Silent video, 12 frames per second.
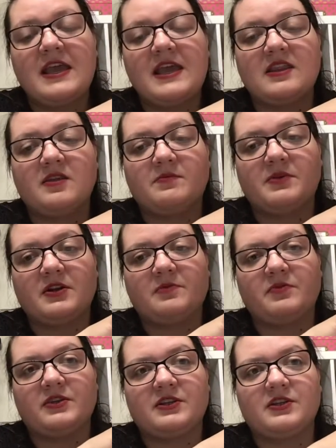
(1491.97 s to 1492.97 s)
and then put them
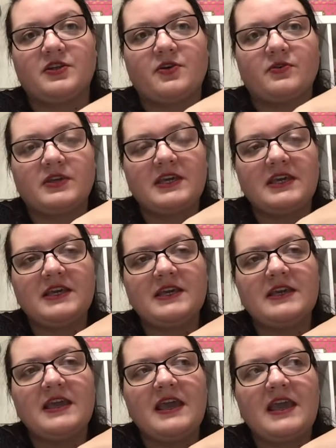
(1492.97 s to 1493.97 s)
with
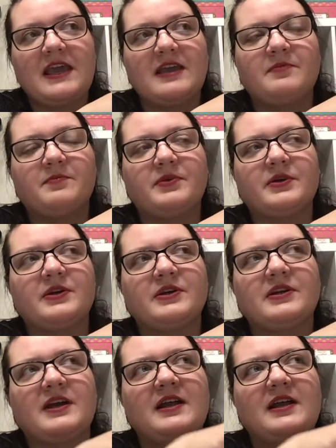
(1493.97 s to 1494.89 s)
gnocchi and put